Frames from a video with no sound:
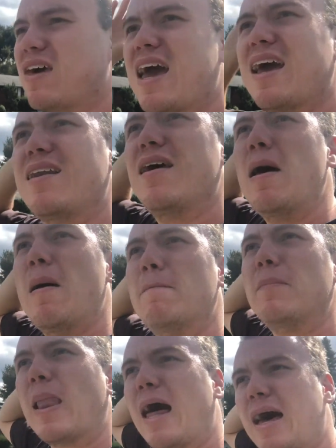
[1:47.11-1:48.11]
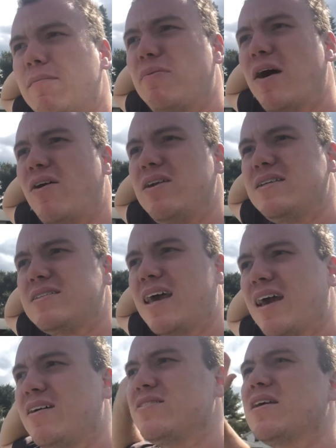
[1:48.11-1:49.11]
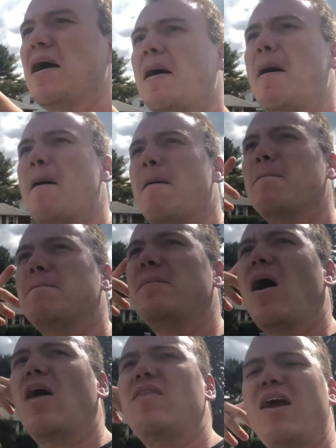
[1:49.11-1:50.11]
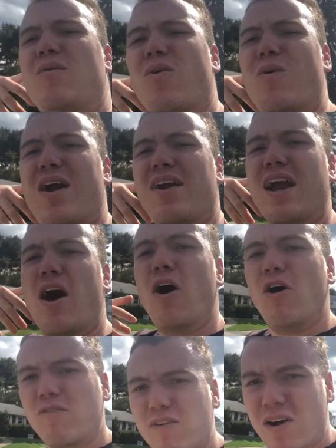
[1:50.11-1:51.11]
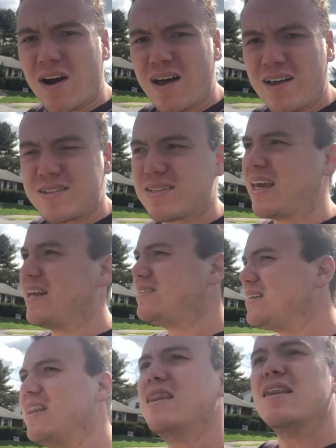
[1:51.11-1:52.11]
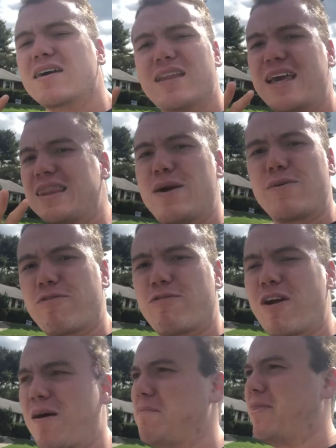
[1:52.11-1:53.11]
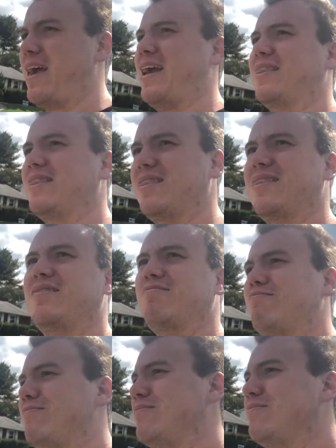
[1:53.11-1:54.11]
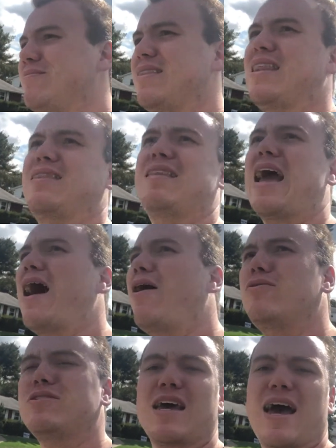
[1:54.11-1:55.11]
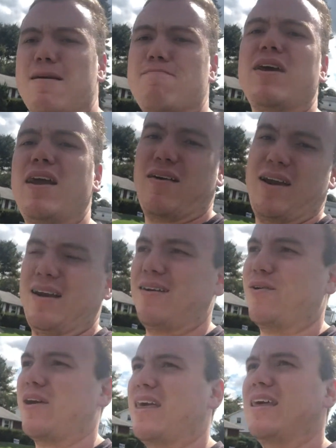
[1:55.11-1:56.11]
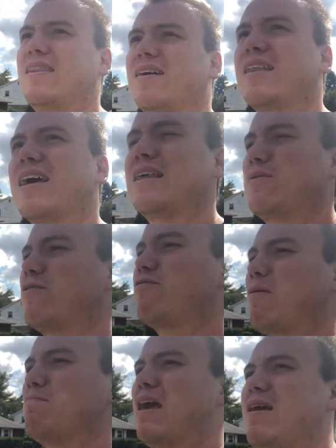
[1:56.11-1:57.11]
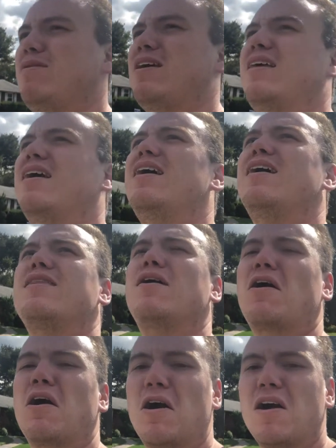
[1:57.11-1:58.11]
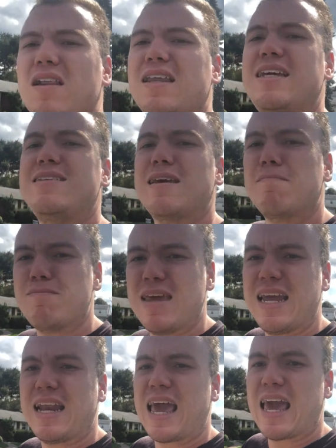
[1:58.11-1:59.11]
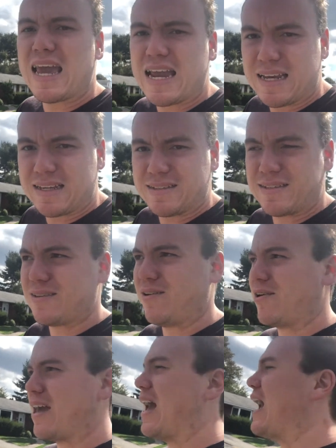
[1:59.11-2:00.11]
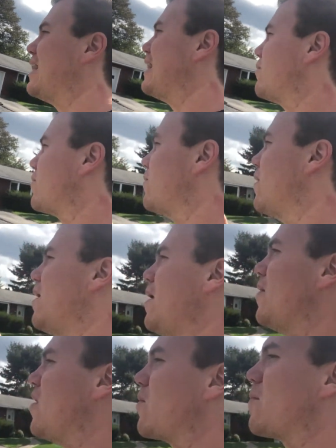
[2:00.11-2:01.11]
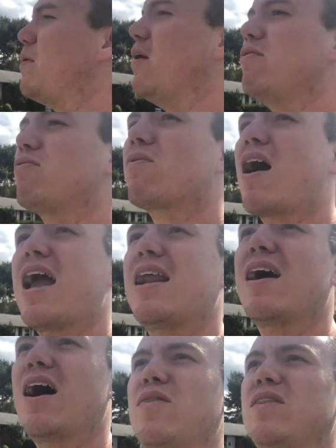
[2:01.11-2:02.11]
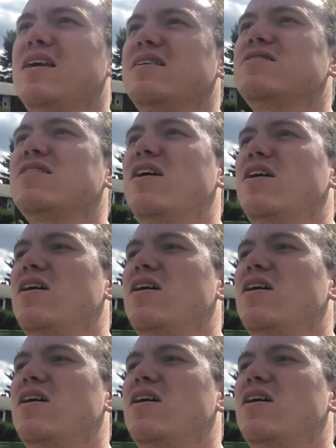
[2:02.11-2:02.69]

had blonde ponytails were wearing overalls. They didn't look like they were from like now time period, okay? They looked like they were from maybe early to mid 80s, okay? And they were they were both riding on these